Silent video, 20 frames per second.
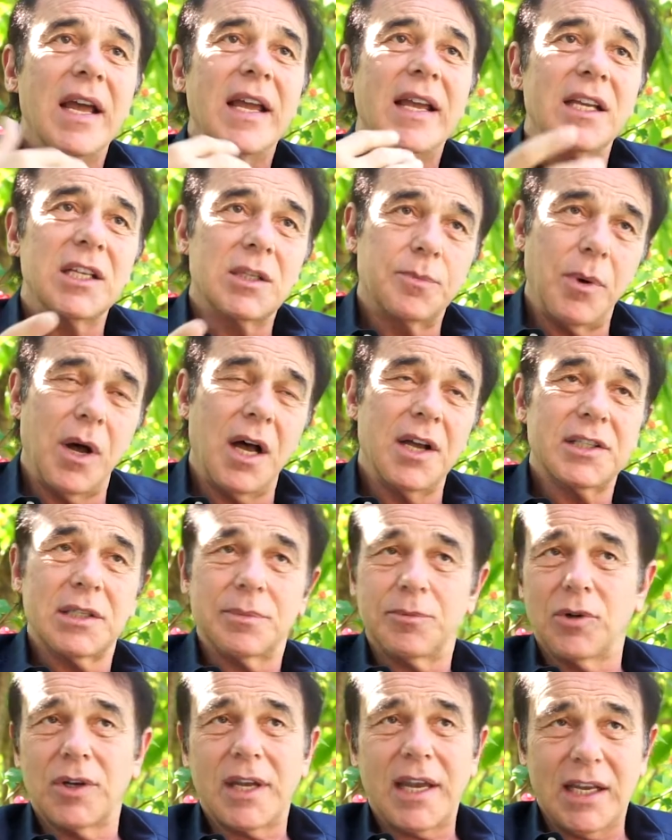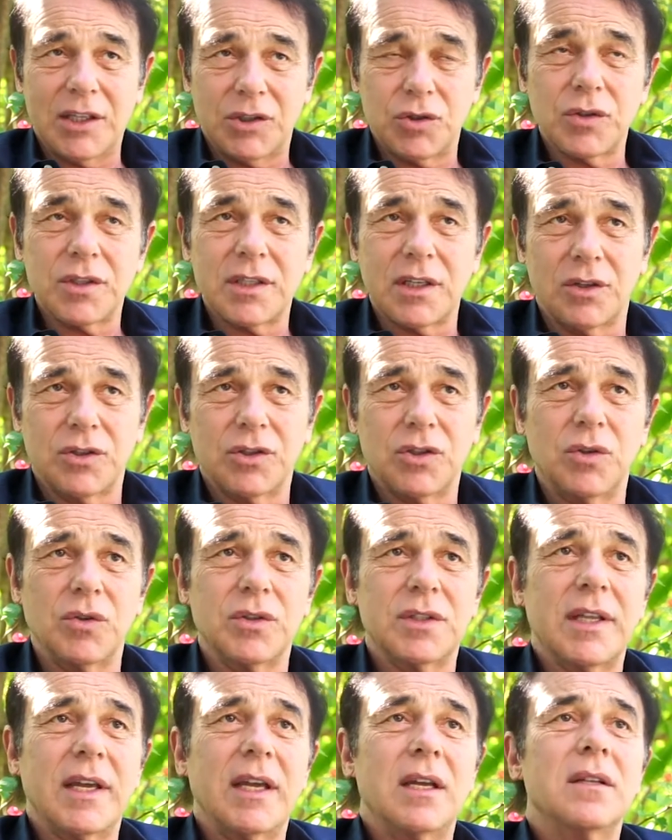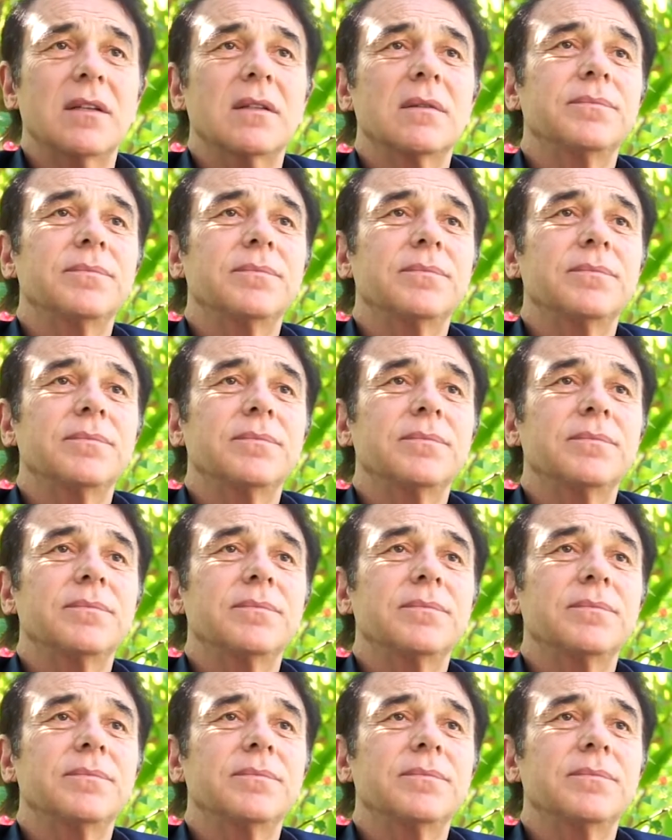is possible. Cancer cells use that.